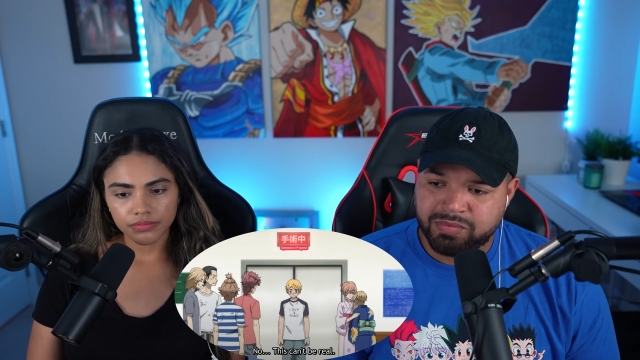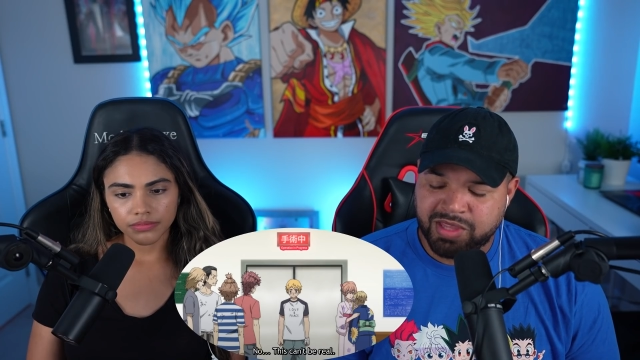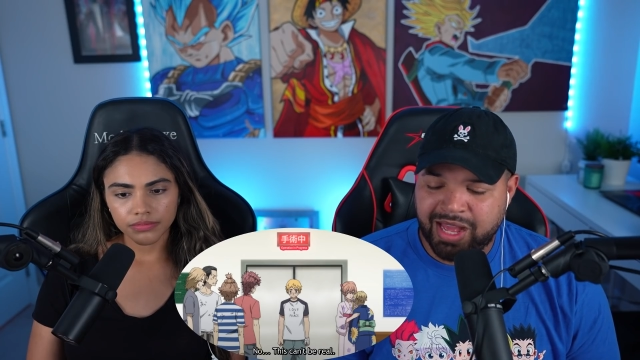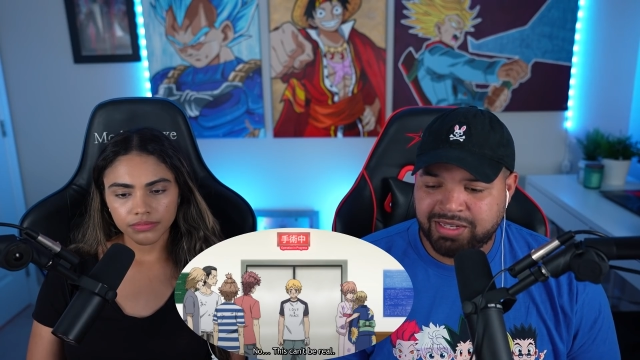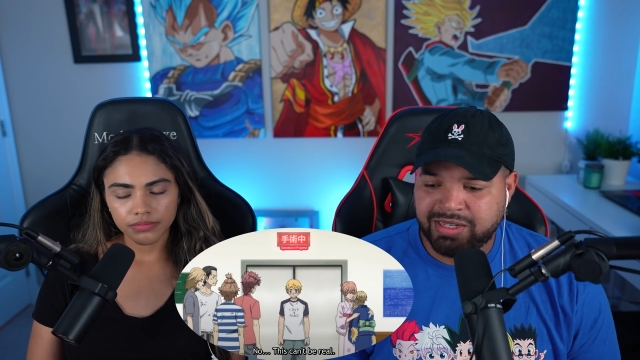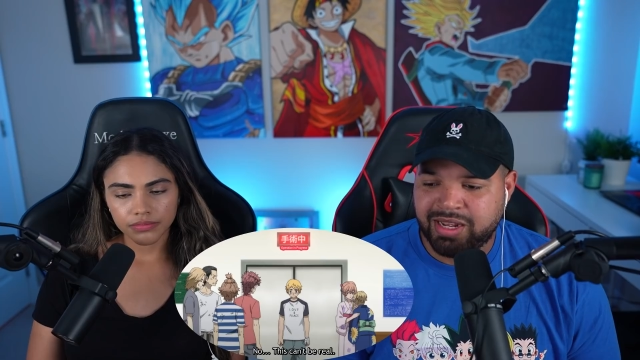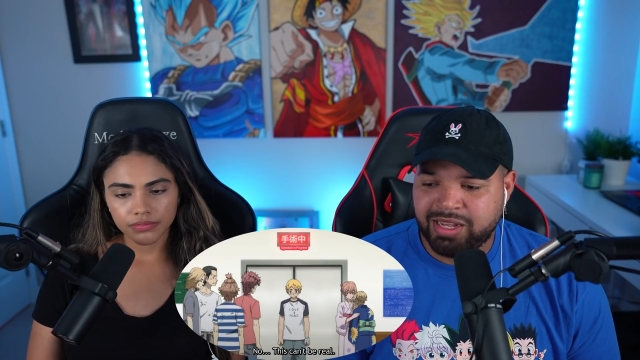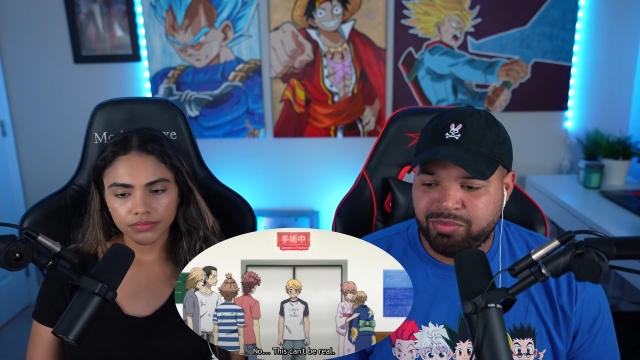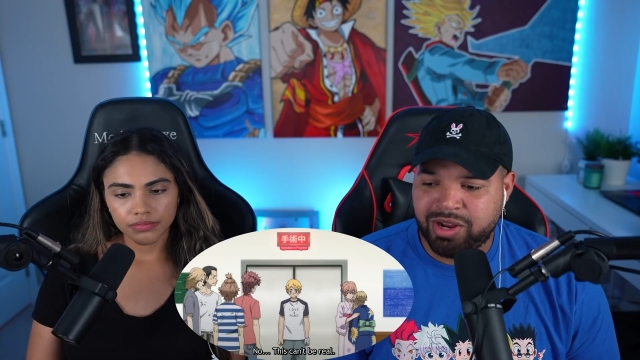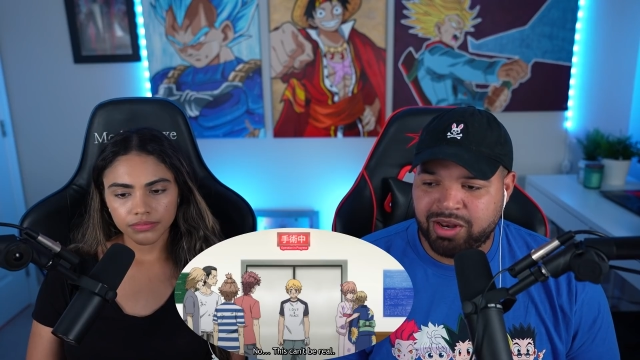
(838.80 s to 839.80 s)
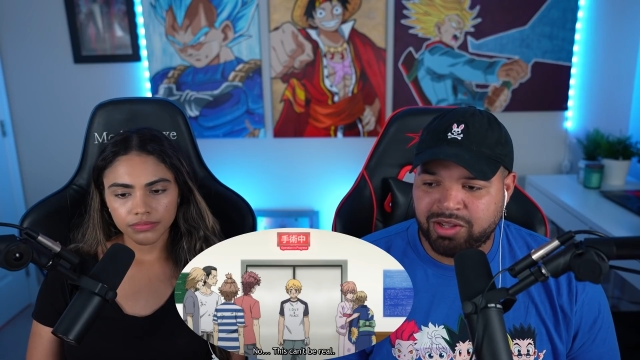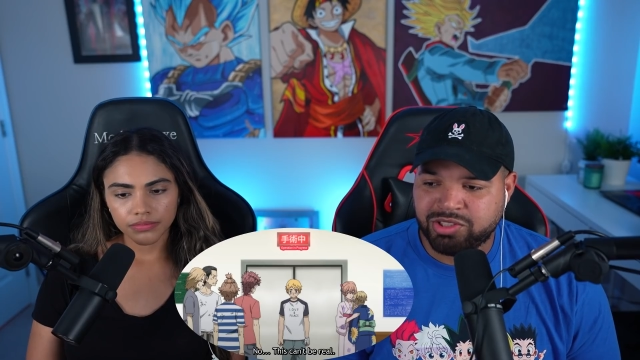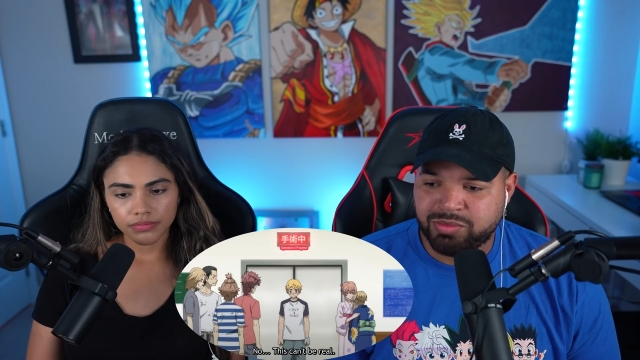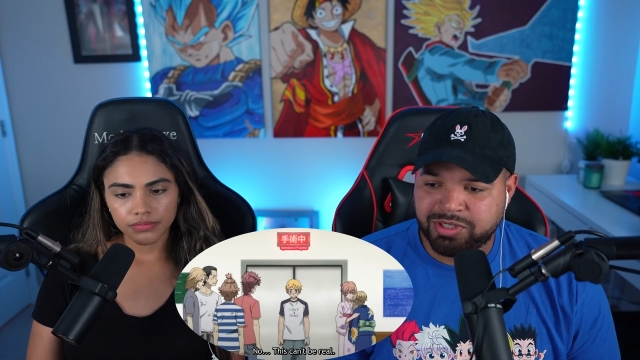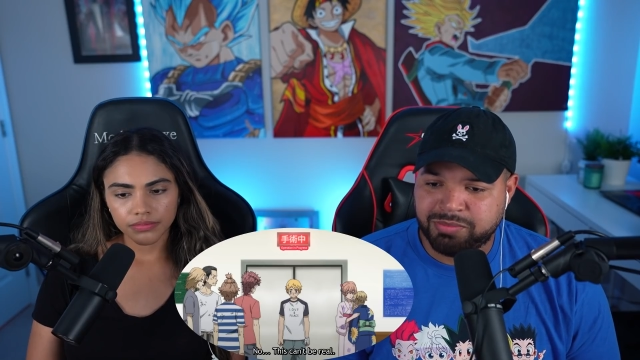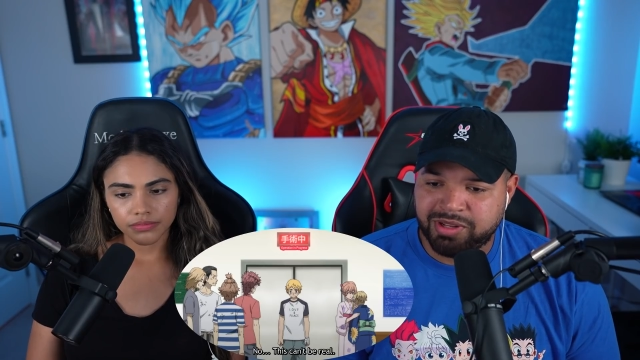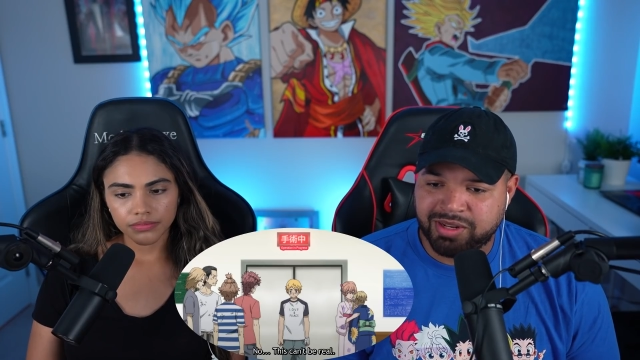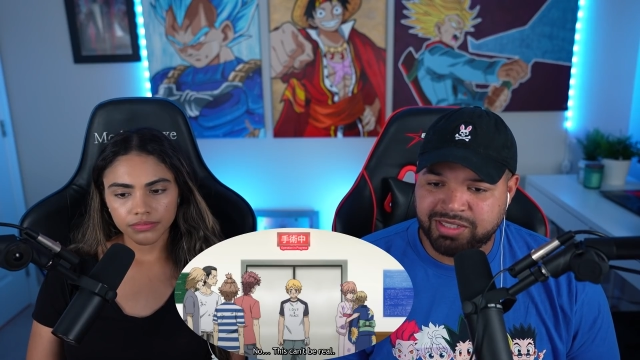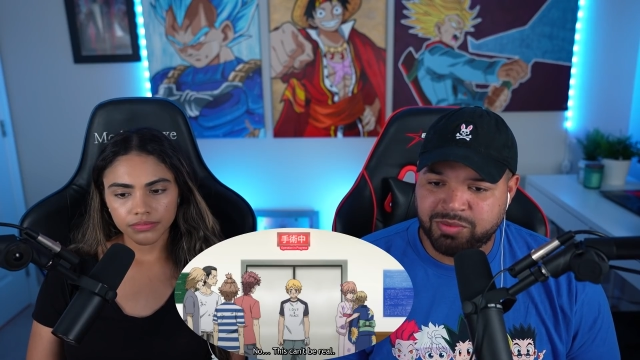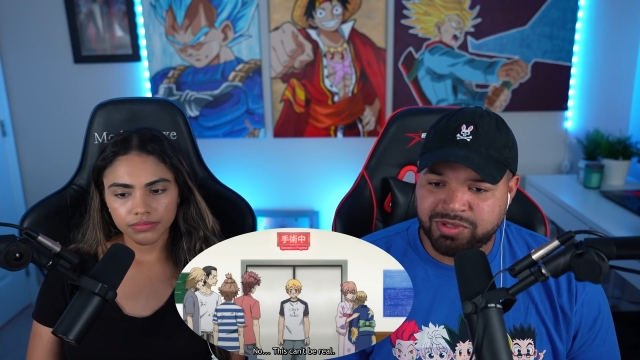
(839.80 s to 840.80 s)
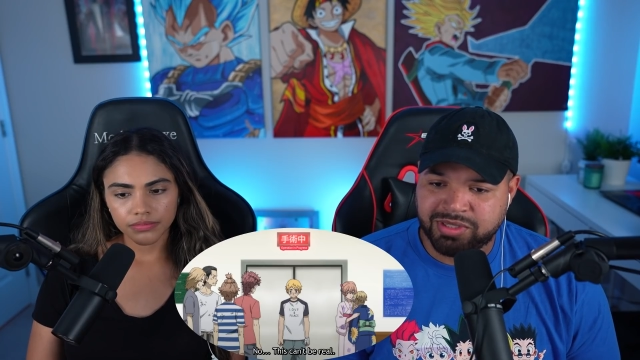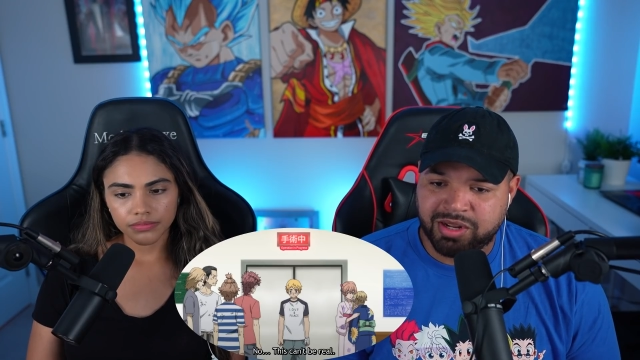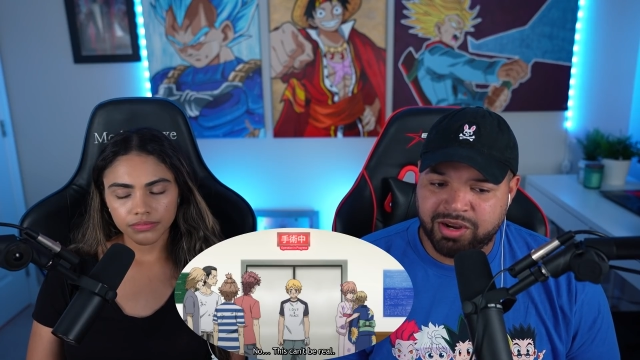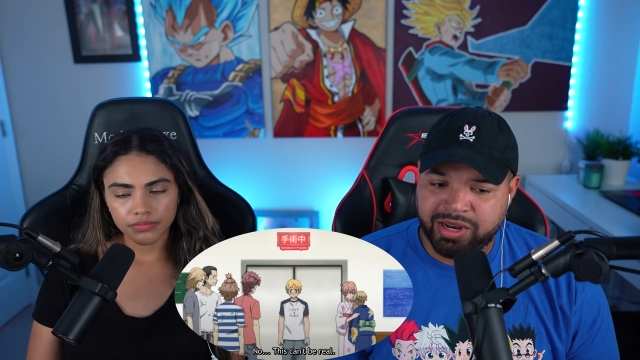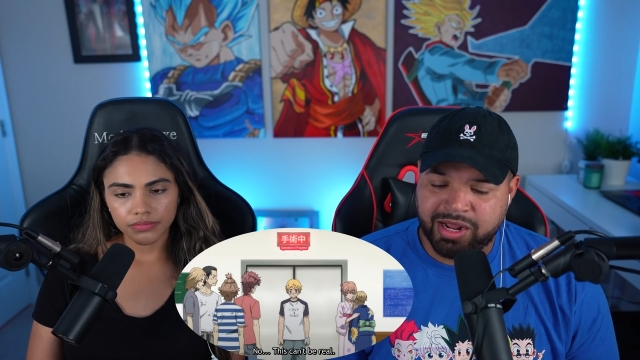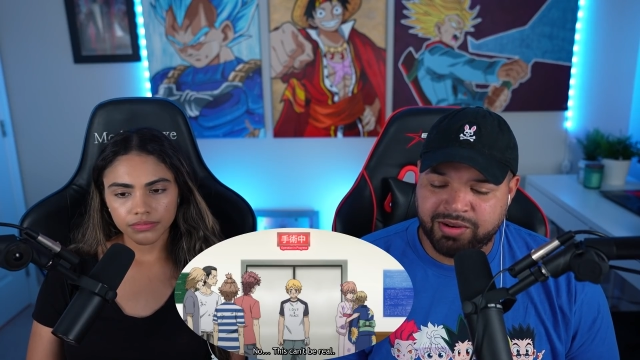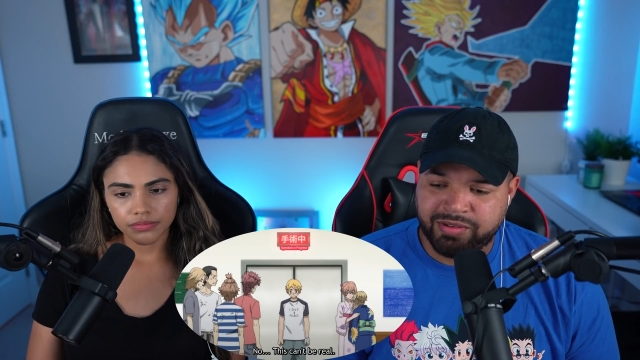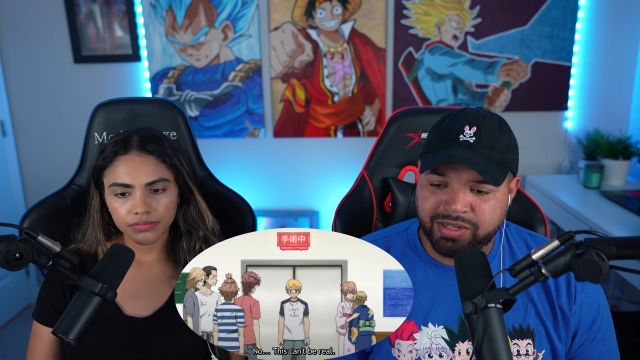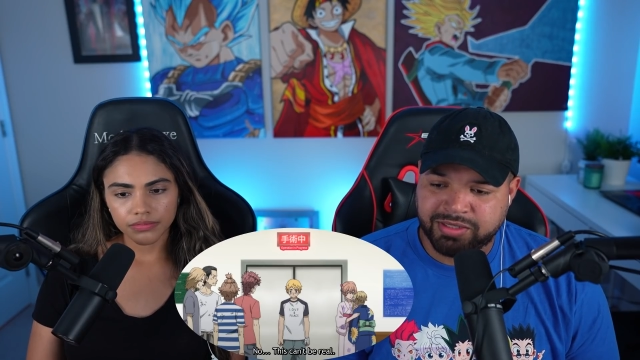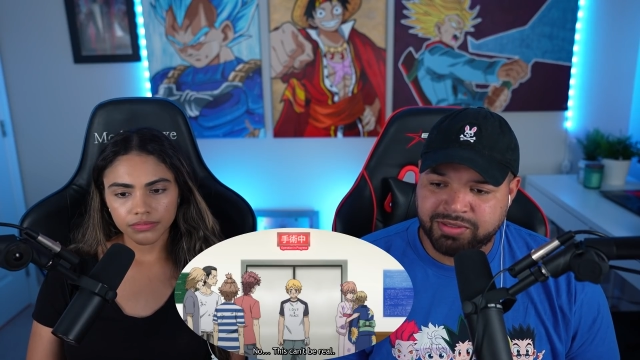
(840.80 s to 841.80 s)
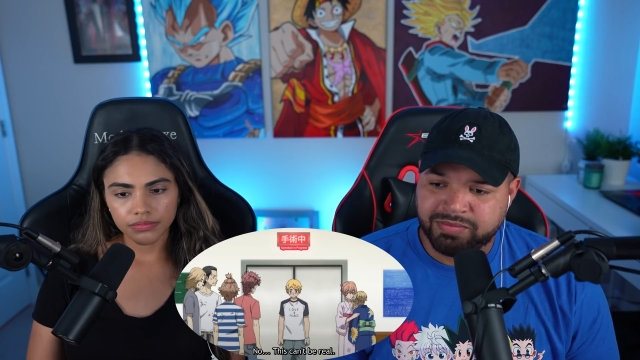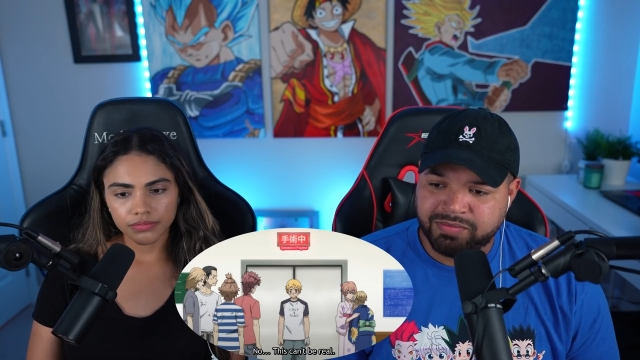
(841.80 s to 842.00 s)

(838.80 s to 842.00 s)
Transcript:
Speaker 1: Actually, yeah, he probably lost too much blood because he went to cardiac arrest.